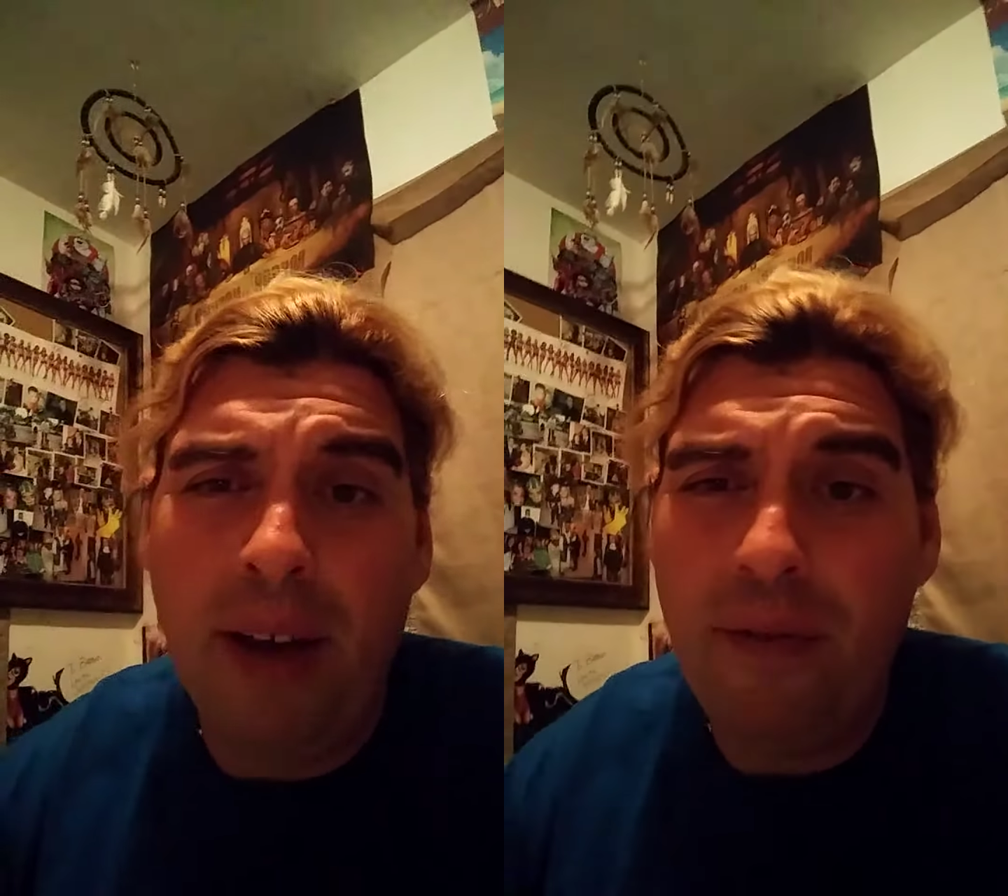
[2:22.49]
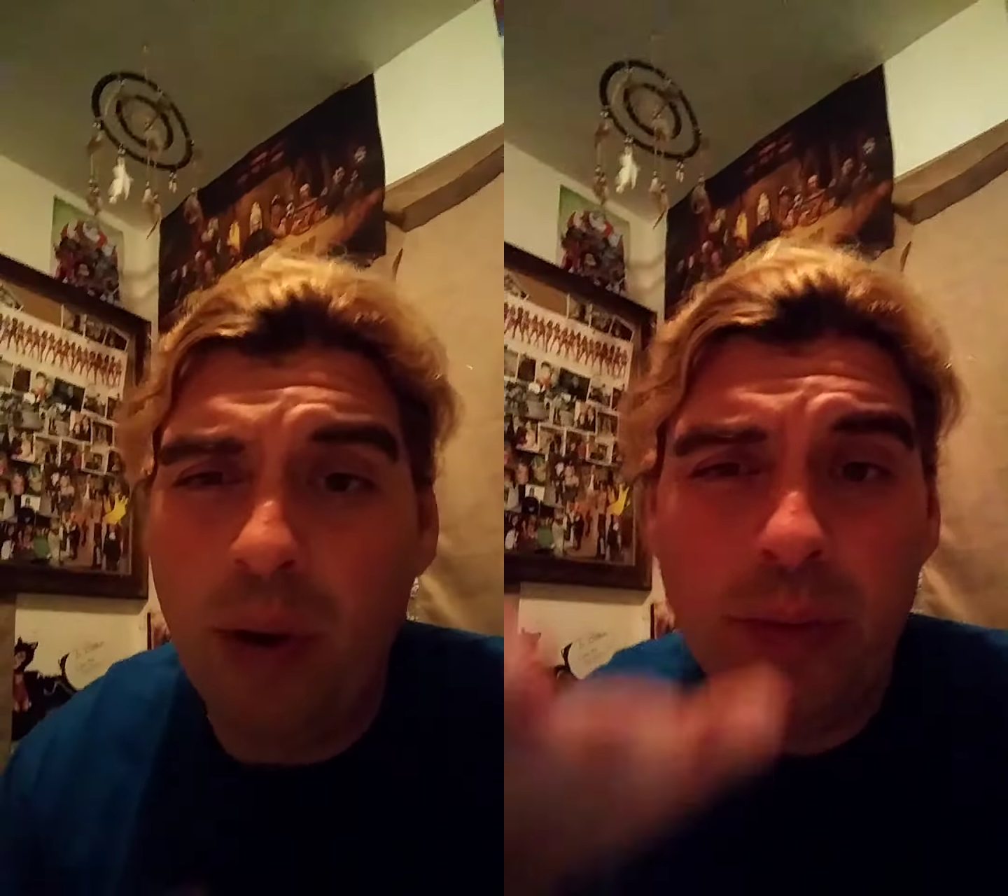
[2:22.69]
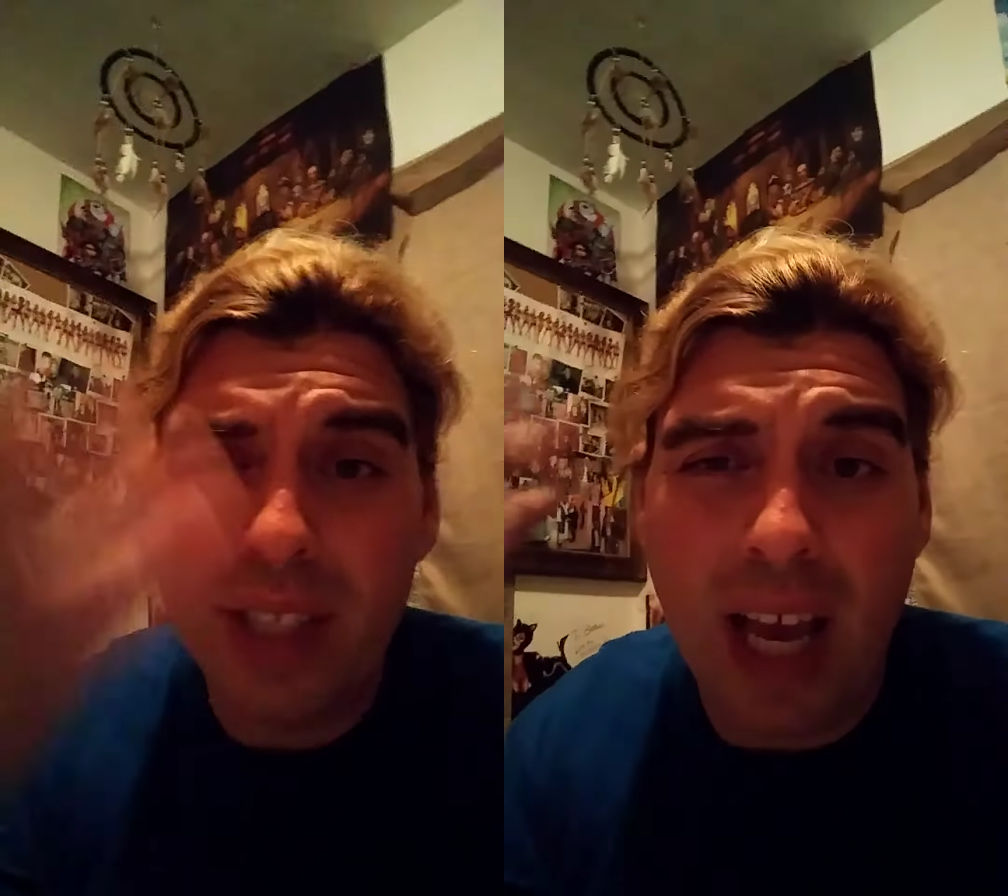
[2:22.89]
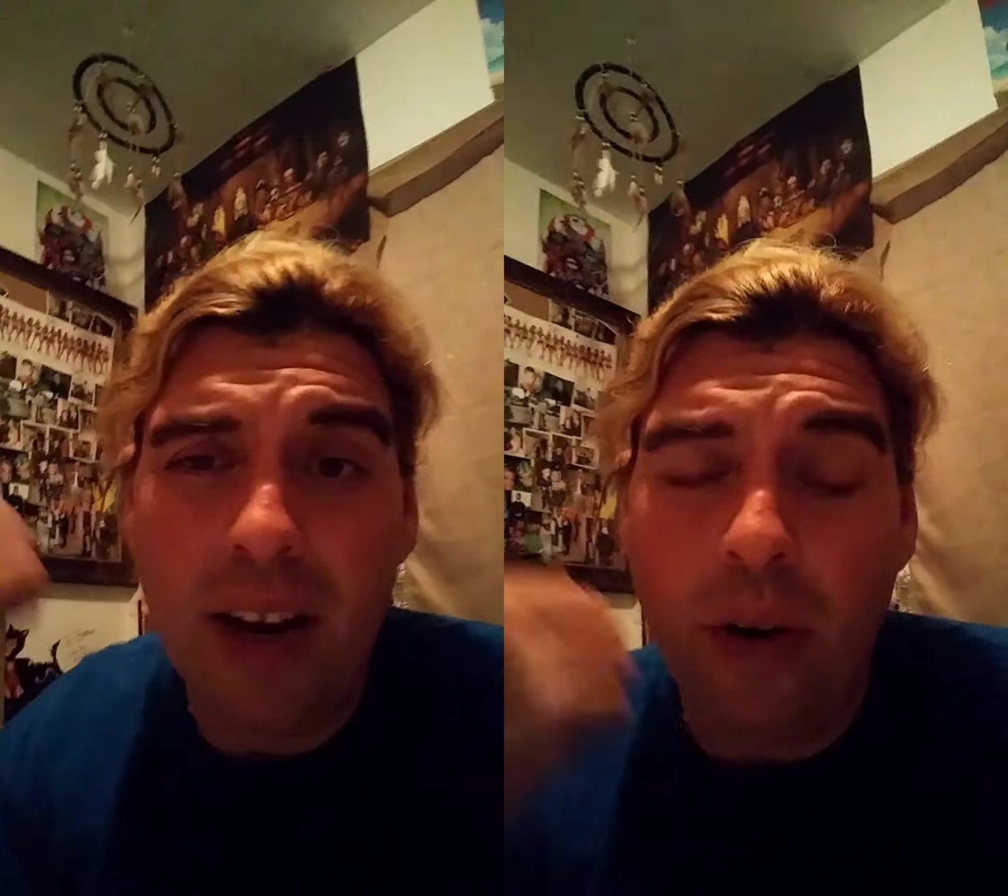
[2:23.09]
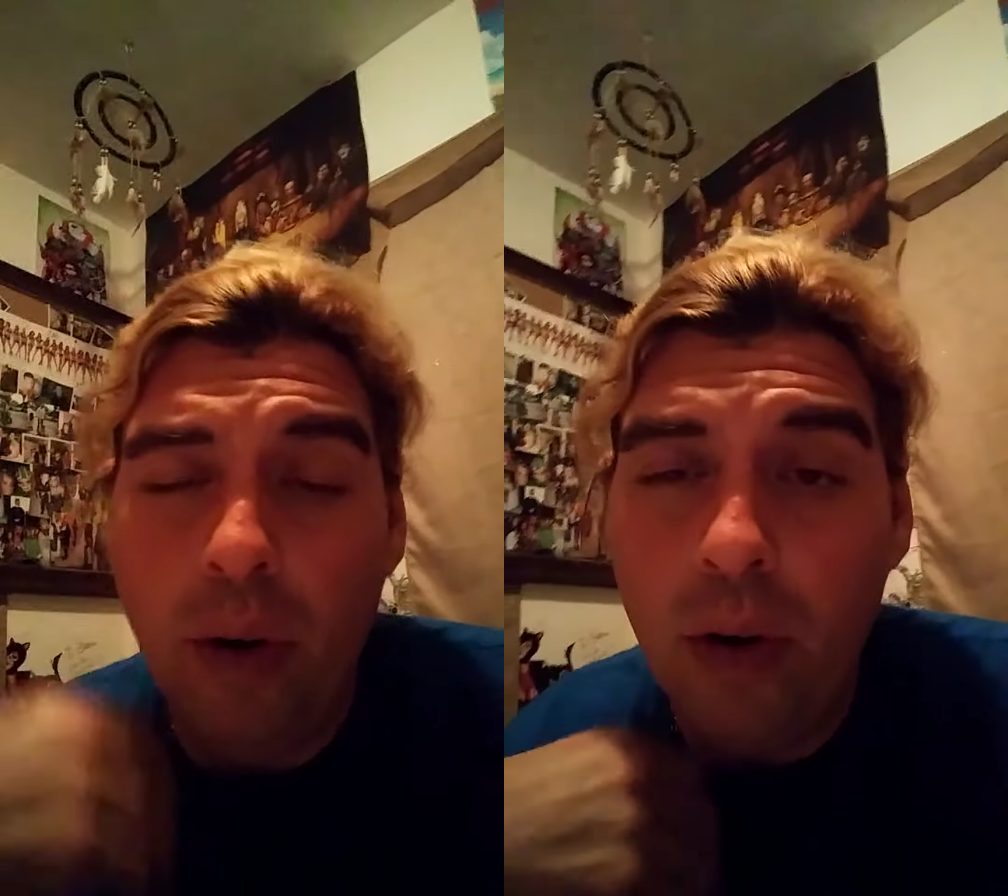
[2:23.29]
phone was kind
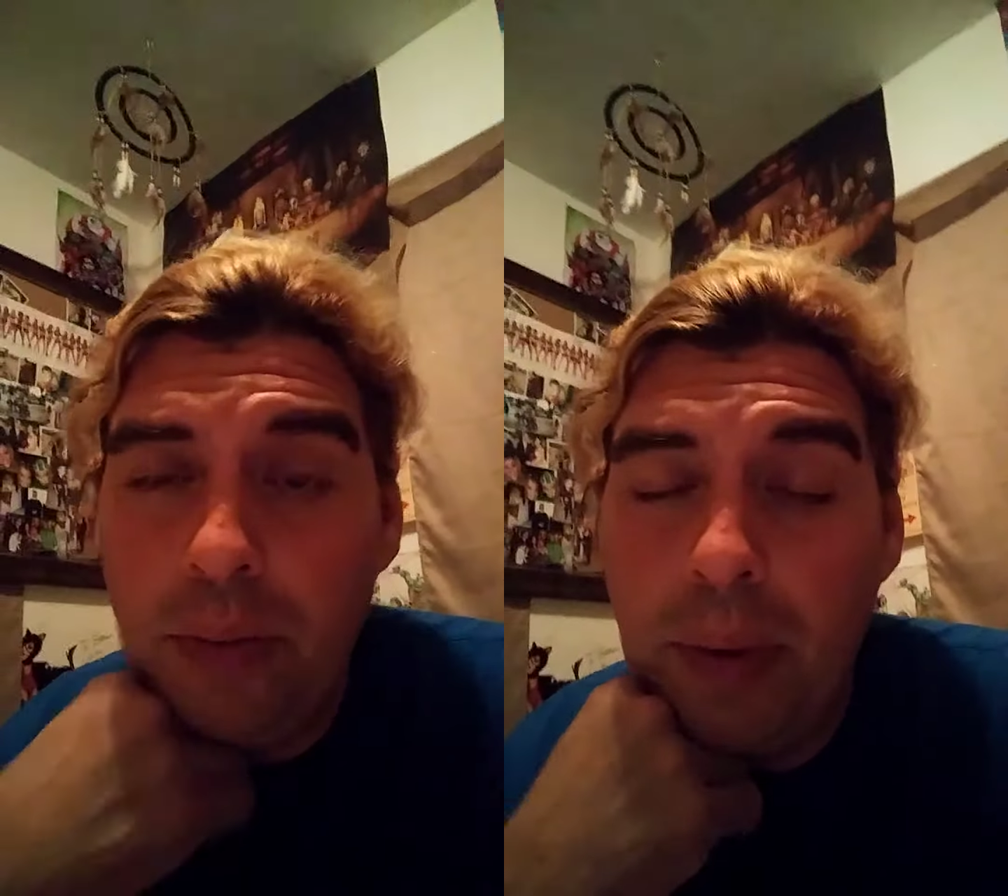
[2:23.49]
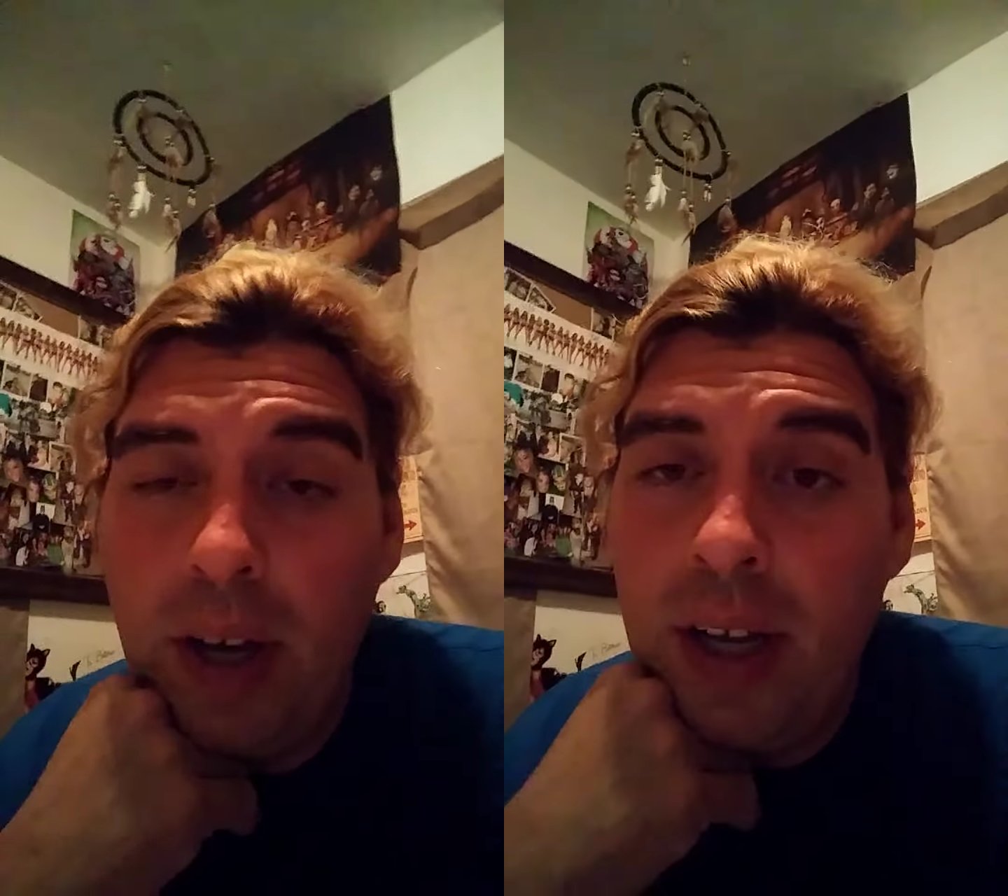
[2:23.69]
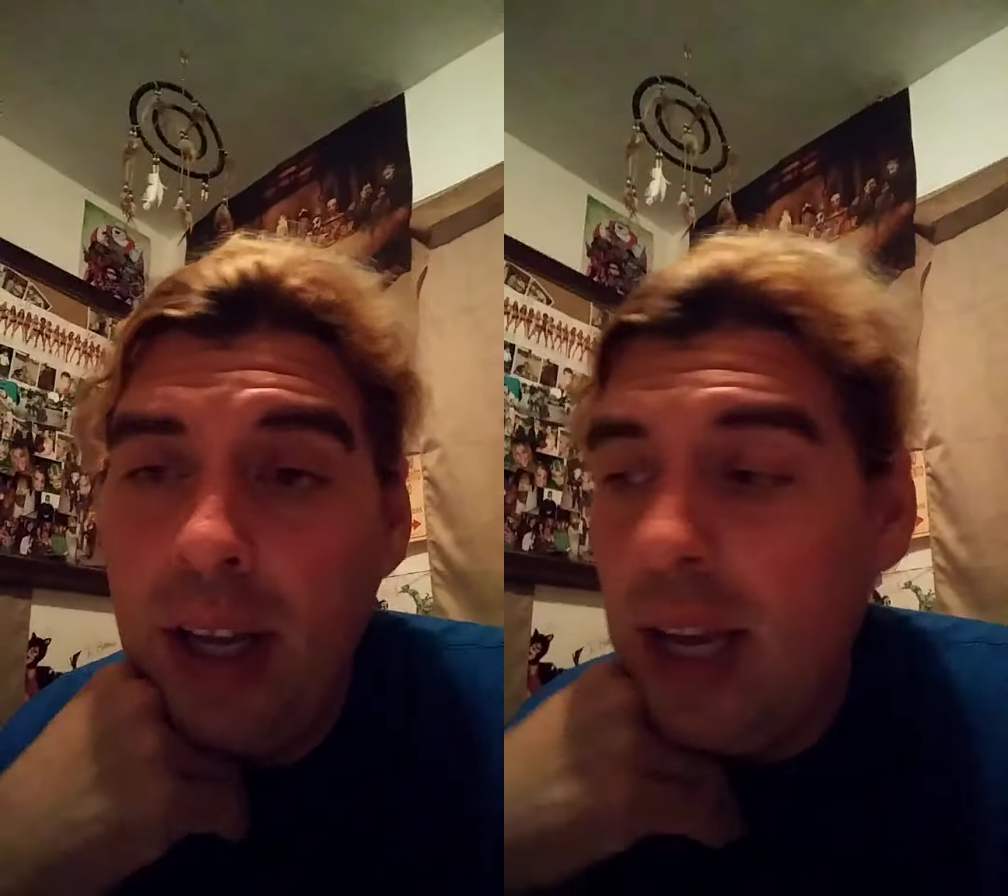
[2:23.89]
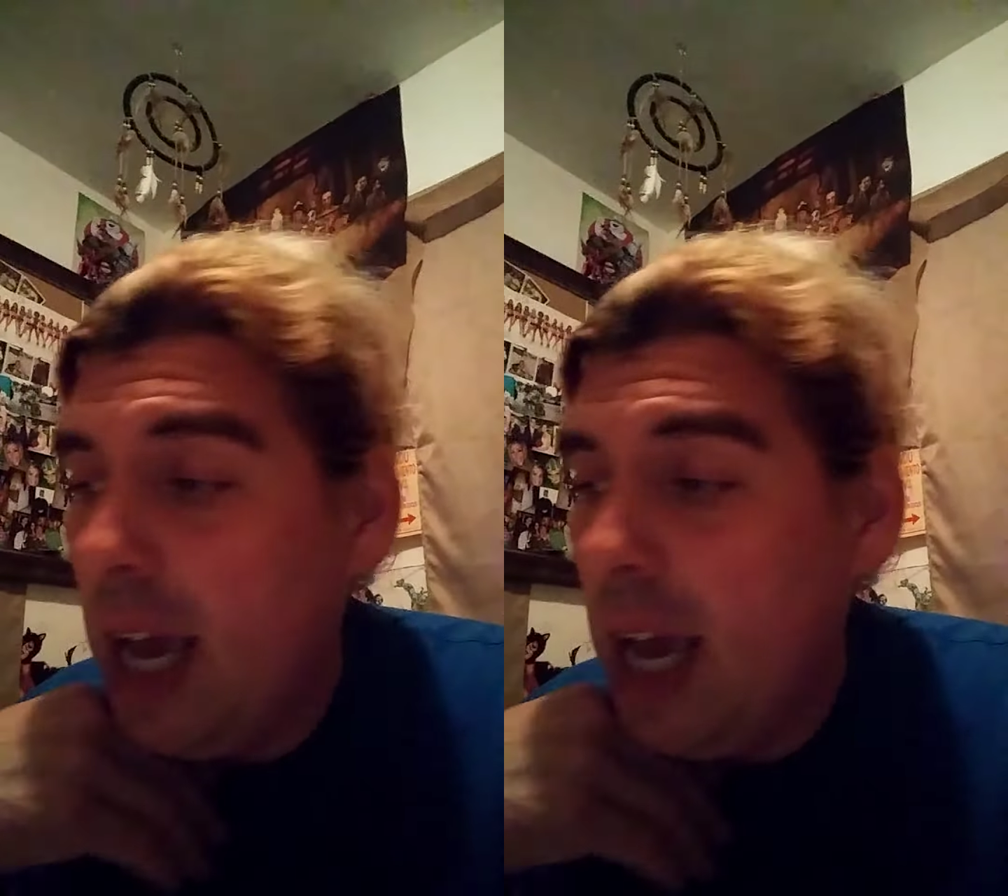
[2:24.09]
of old, but